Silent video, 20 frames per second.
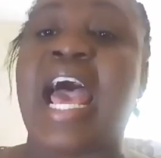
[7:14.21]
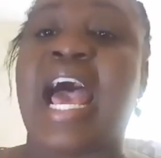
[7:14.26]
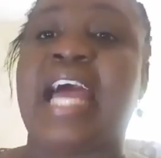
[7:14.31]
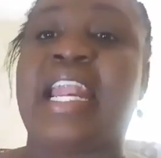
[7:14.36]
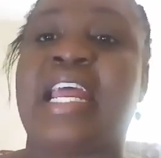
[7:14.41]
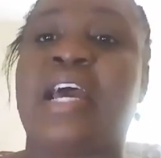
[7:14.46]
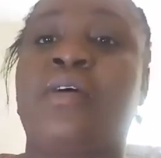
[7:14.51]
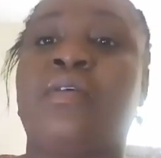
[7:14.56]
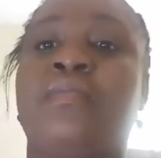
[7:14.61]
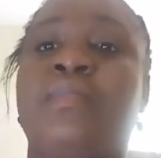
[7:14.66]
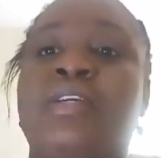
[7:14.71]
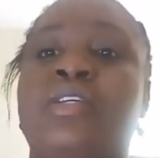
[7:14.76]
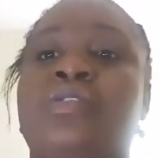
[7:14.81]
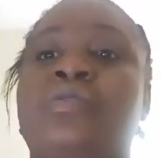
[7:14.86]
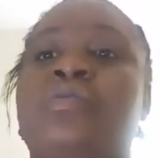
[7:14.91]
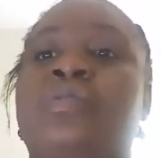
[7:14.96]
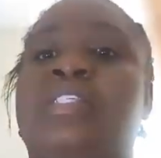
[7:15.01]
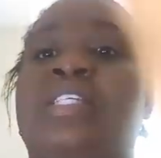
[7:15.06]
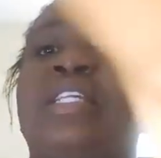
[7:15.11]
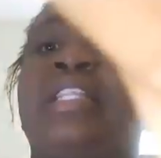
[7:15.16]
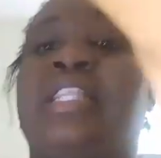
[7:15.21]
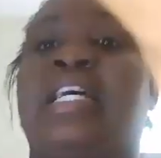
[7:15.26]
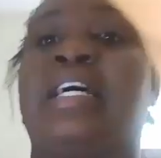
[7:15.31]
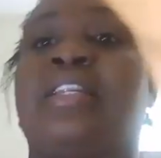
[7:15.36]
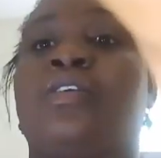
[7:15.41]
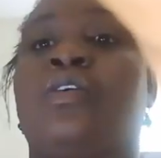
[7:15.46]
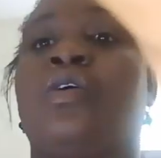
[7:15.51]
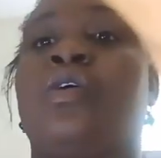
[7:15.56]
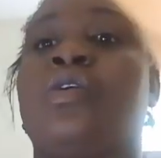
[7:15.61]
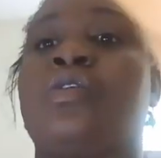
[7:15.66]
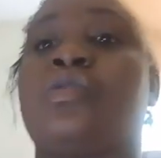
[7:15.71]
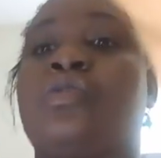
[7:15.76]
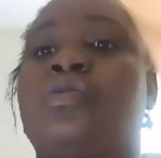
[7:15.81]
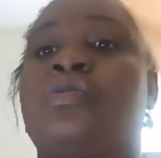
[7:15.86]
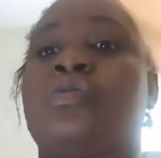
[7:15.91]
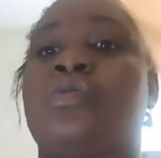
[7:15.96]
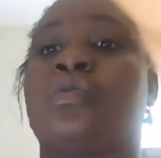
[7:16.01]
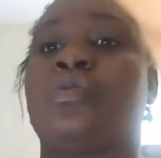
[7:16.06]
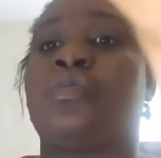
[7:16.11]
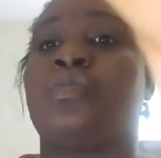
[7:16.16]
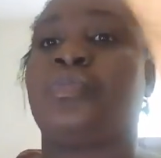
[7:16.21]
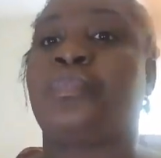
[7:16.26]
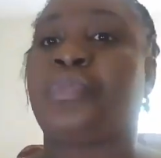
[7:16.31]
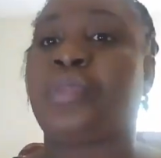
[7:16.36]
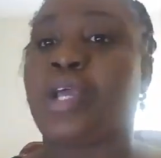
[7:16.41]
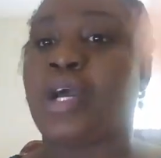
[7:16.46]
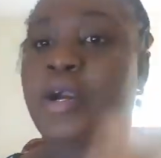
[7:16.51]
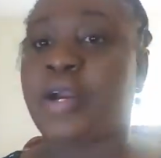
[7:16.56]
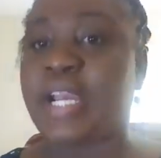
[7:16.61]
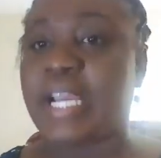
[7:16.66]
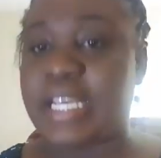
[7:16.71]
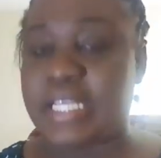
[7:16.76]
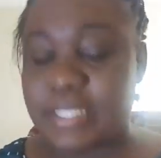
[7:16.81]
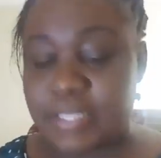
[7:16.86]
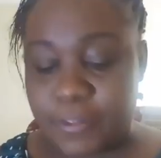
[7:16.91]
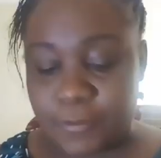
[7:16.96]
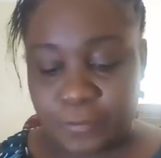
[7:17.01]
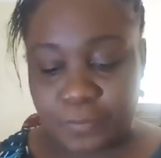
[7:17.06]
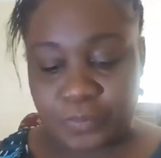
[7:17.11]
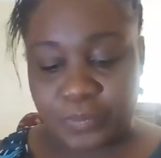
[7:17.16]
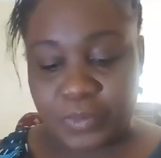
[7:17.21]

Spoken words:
and I will be using that also. All right?